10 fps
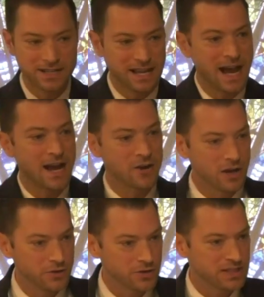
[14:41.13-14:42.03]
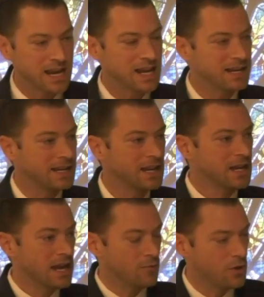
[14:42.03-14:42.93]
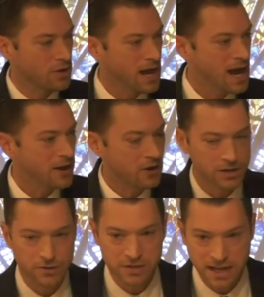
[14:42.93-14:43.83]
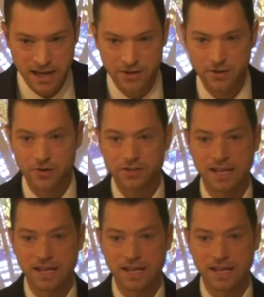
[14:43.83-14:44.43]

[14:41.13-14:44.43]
It's a higher understanding, and we're the higher understanders,